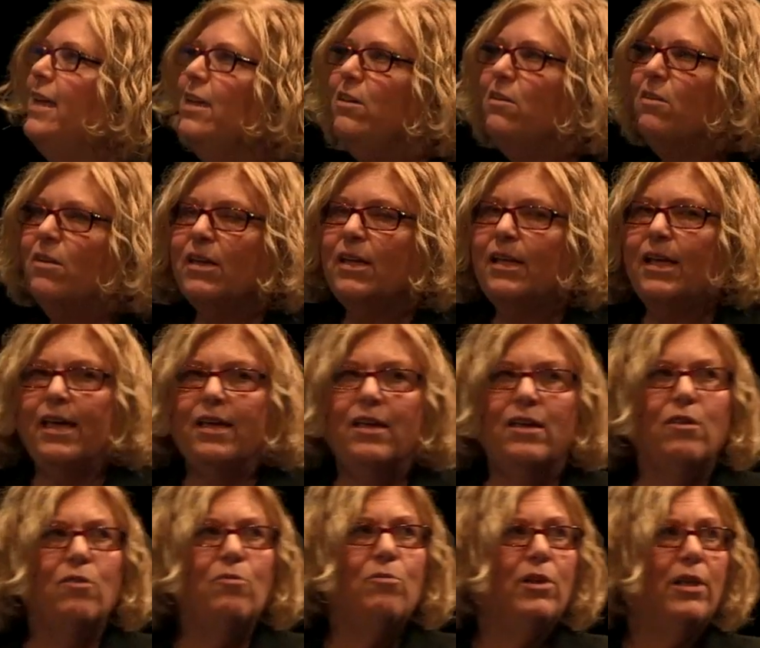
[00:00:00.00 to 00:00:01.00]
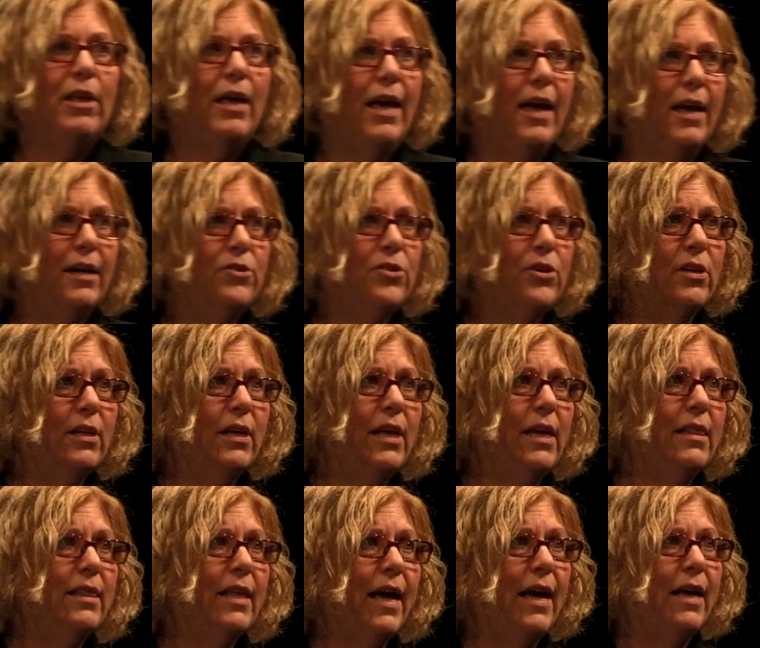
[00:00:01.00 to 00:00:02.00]
you will
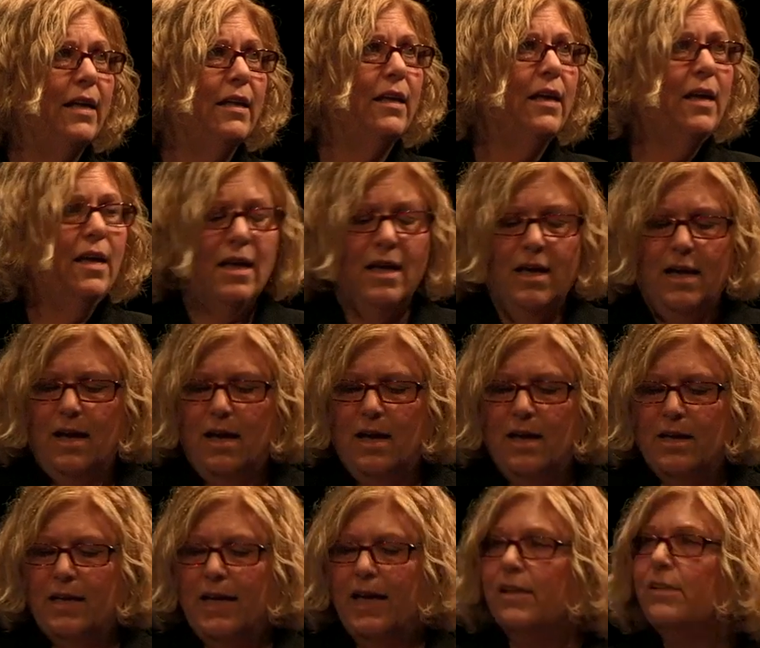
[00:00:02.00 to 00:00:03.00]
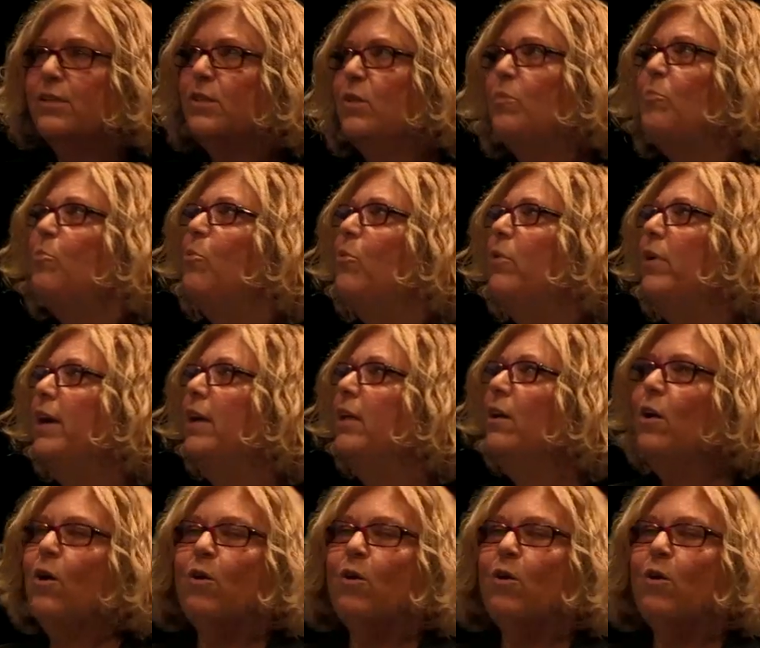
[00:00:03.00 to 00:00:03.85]
actually then get to the point